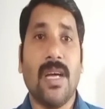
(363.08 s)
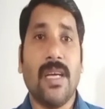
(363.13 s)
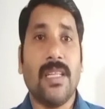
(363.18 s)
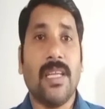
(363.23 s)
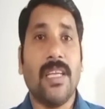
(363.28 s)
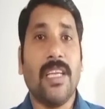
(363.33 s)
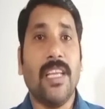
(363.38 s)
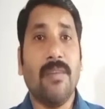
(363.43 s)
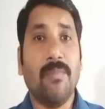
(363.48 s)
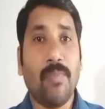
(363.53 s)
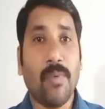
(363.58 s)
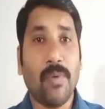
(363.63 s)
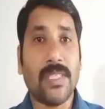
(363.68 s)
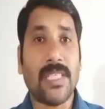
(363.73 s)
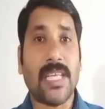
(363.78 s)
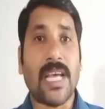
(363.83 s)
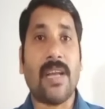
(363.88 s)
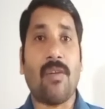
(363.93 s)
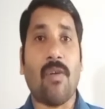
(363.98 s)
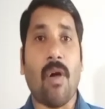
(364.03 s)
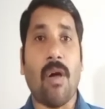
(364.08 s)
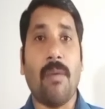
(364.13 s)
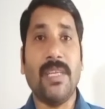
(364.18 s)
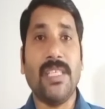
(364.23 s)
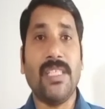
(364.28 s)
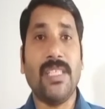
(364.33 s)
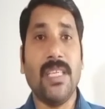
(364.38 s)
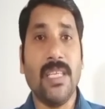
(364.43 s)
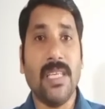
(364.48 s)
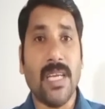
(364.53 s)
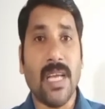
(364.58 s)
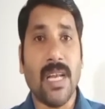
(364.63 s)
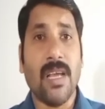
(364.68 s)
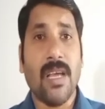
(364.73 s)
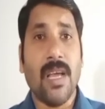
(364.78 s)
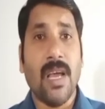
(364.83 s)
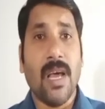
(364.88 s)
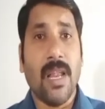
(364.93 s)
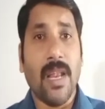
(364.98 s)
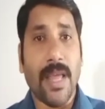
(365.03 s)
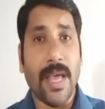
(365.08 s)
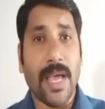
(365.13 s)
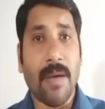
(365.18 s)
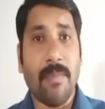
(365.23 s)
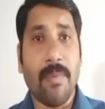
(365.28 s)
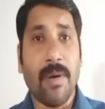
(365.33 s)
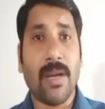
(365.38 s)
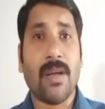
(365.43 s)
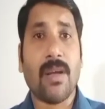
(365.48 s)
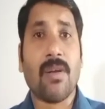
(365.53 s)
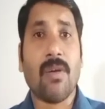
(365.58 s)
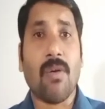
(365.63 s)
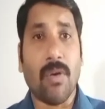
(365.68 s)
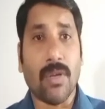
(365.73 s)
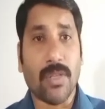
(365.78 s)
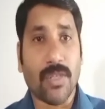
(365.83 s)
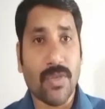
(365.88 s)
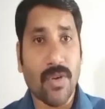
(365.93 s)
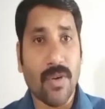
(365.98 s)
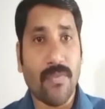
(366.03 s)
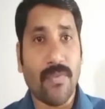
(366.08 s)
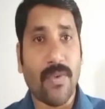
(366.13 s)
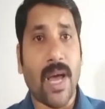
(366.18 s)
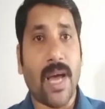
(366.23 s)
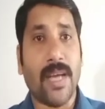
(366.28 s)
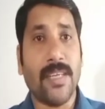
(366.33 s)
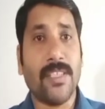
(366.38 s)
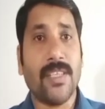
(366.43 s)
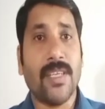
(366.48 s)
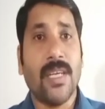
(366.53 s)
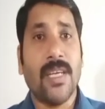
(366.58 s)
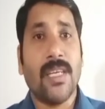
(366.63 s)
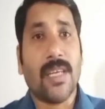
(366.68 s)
The inputs are raw material, labor, cost of land,